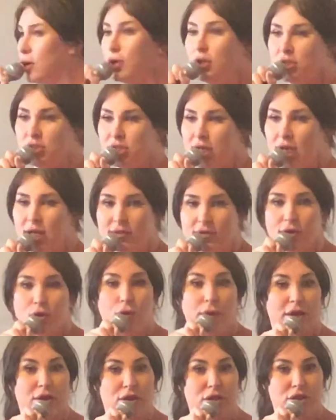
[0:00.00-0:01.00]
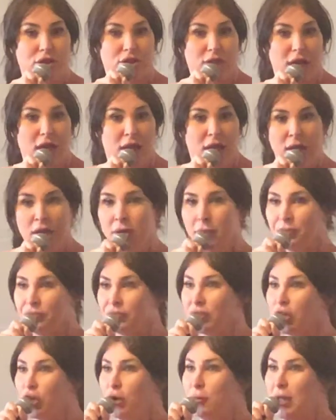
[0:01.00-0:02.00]
culture, to queer culture.
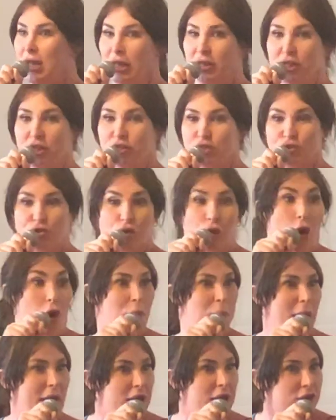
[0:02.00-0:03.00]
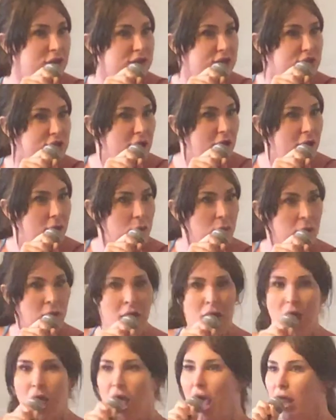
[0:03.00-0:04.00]
They come in and they just go all at us, you know?
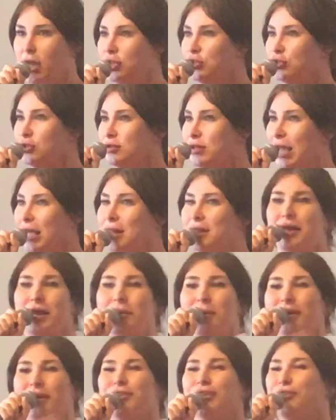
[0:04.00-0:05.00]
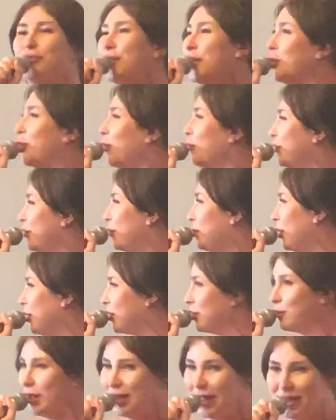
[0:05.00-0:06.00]
And it's just like, you know, it makes us feel uncomfortable
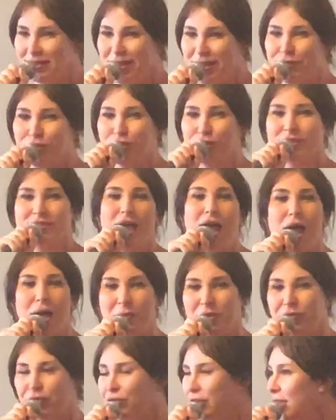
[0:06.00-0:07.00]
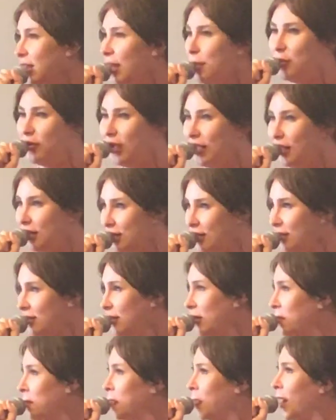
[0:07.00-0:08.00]
because we're there to have a good time and feel liberated.
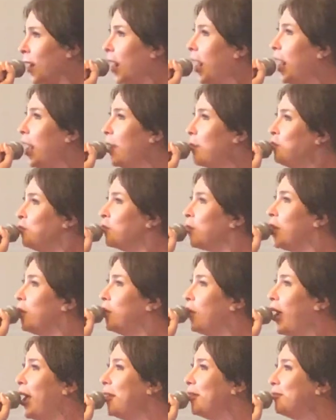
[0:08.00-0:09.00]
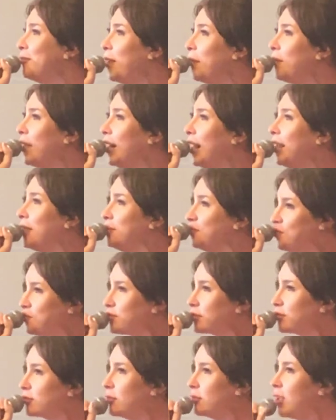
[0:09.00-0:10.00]
But I just remember like
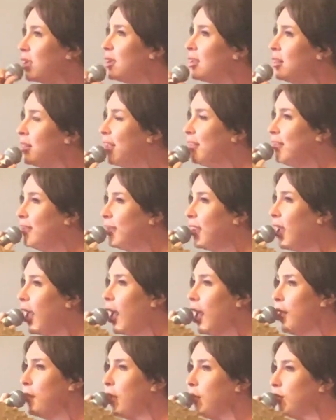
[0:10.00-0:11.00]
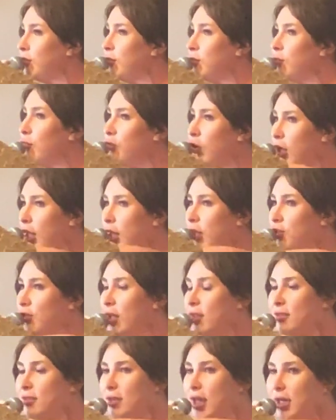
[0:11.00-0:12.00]
this time, I was running a
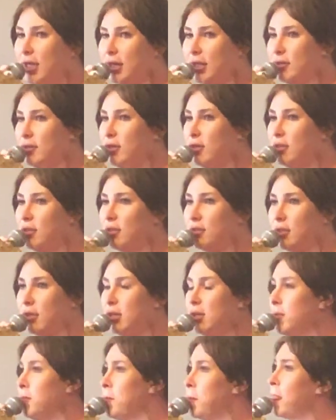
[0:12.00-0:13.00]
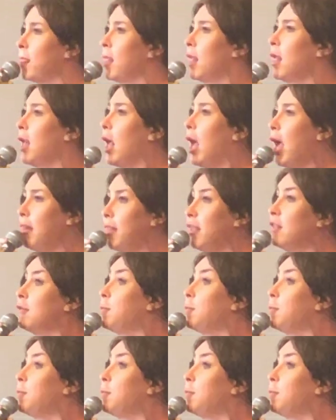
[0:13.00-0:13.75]
trans night in East London, and this